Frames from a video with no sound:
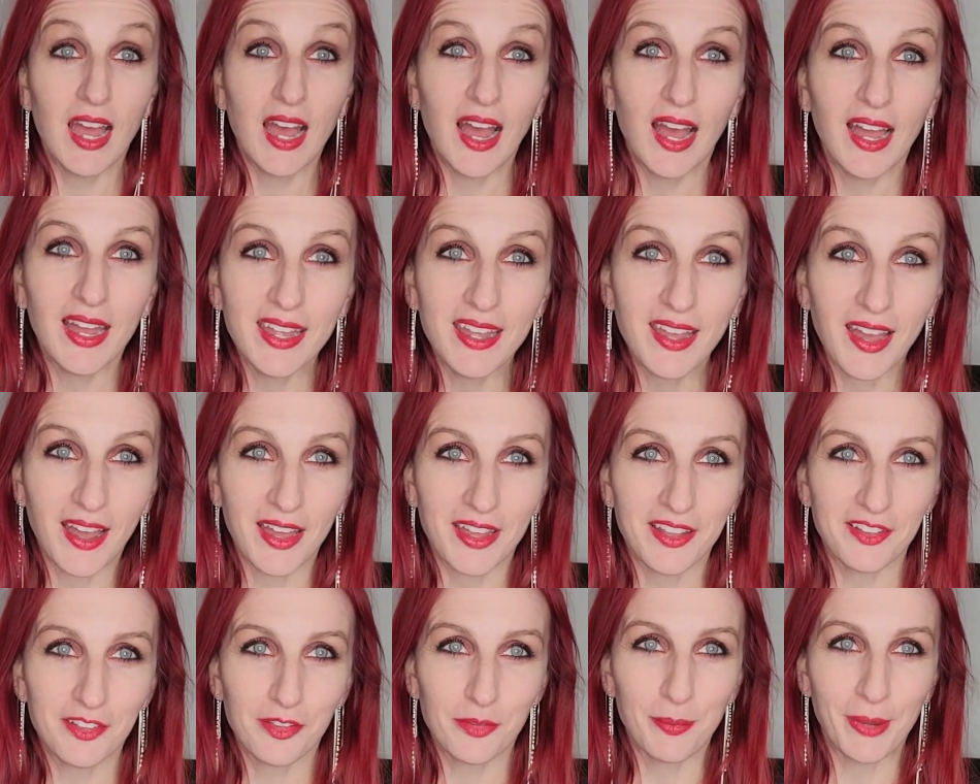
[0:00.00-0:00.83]
Hi
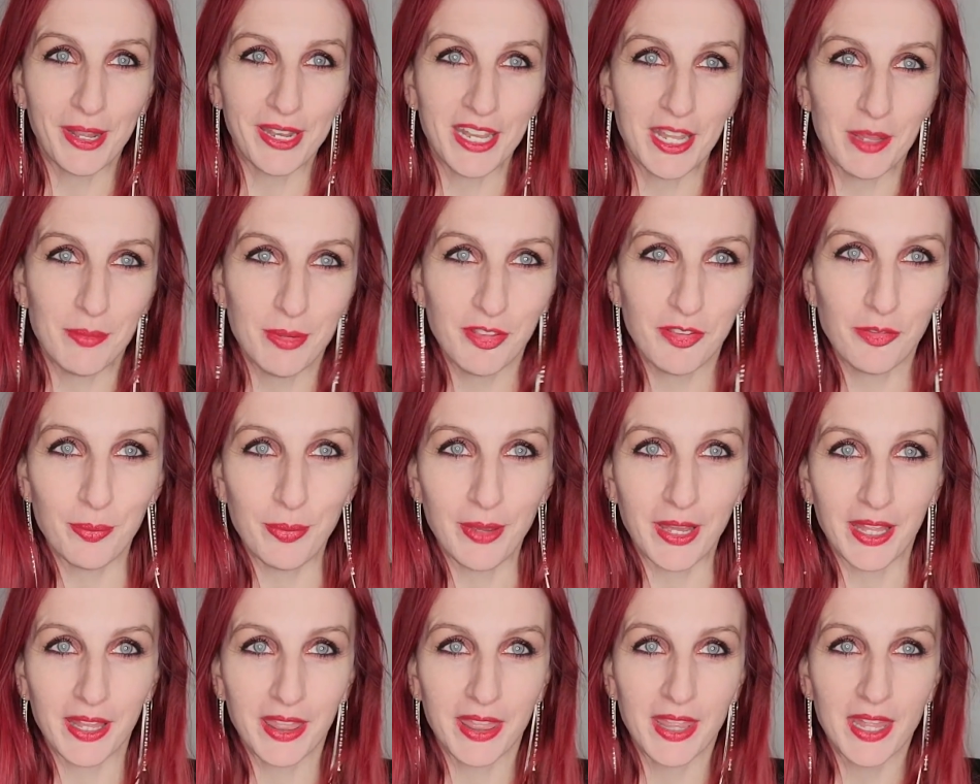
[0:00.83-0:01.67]
guys, my name is
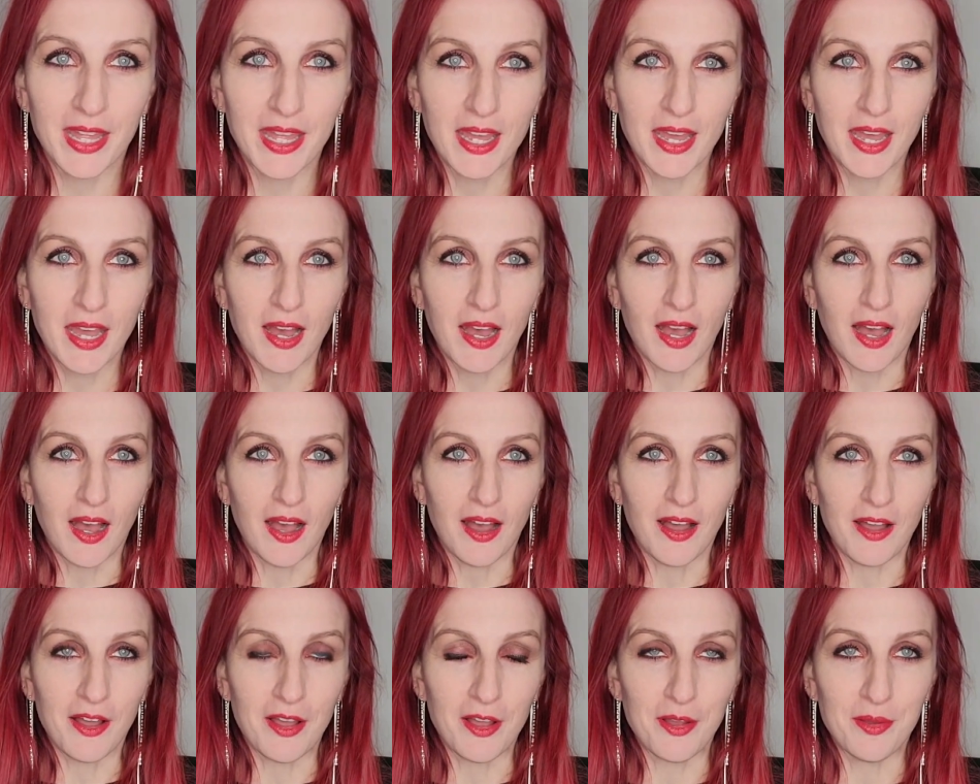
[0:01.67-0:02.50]
Beth.
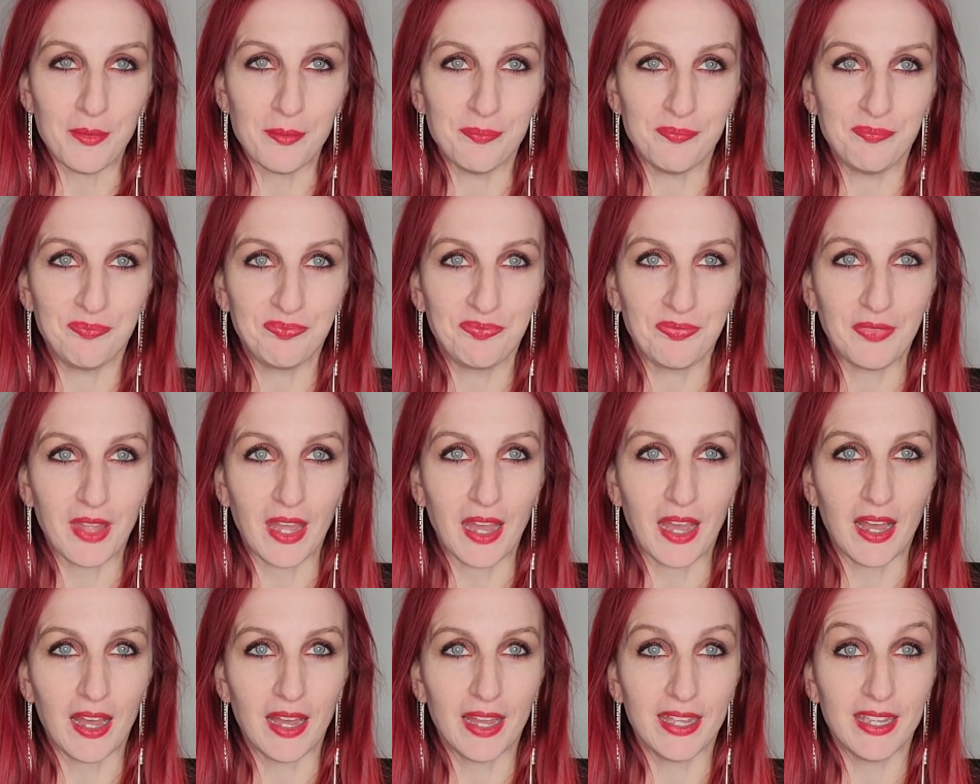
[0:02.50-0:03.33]

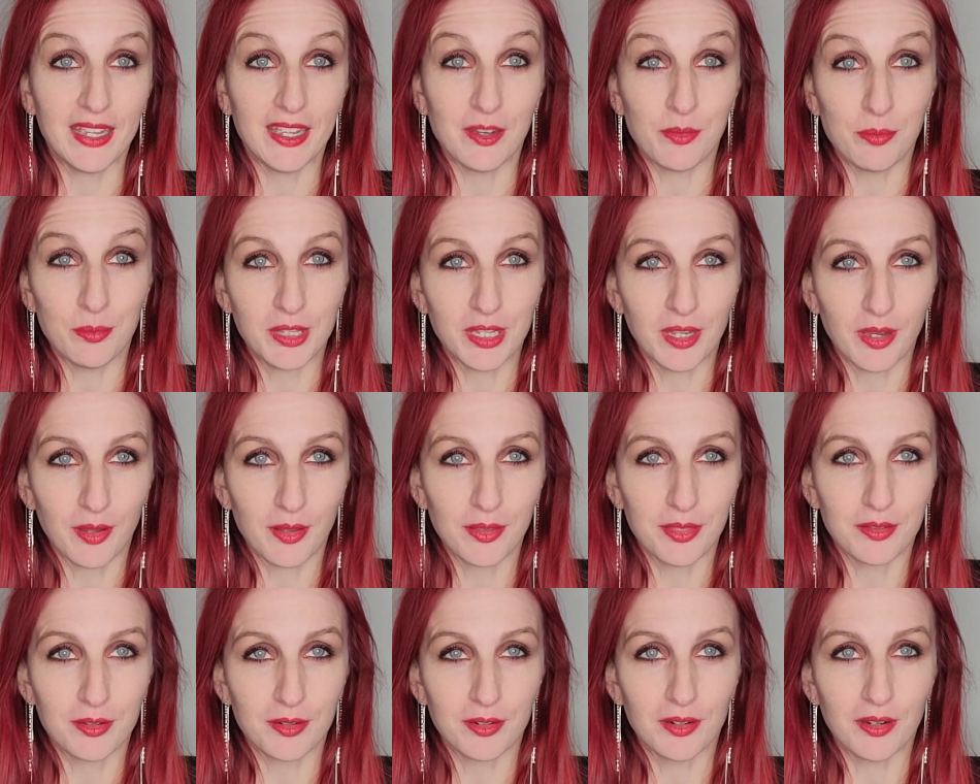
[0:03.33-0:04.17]
I am the
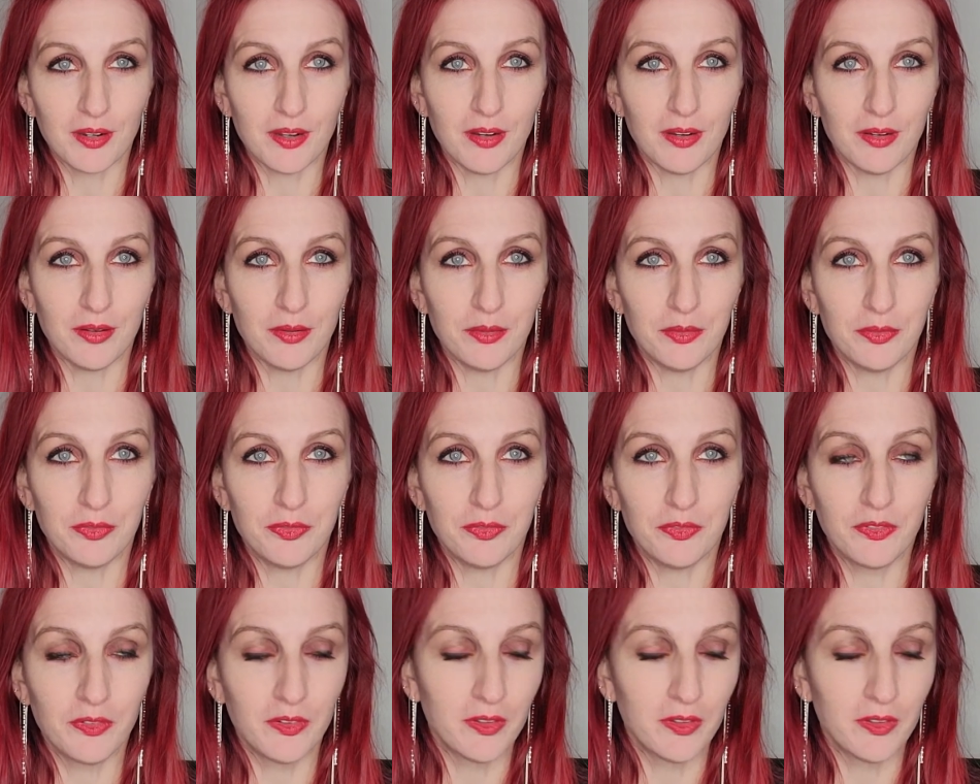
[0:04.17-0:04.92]
author of